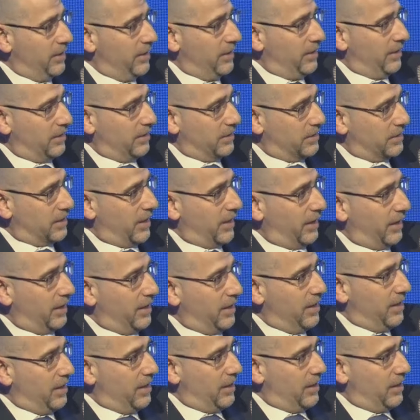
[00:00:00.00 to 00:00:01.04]
he's saying
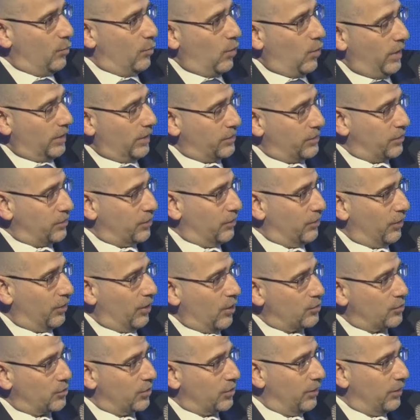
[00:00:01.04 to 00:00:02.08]
he wants to
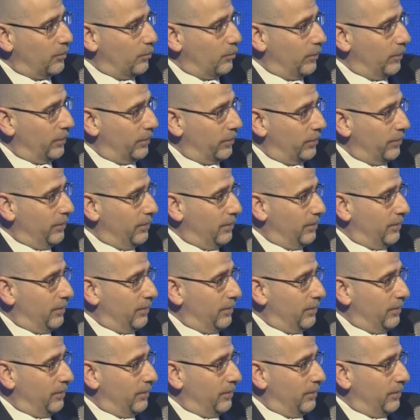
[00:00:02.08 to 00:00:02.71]
negotiate with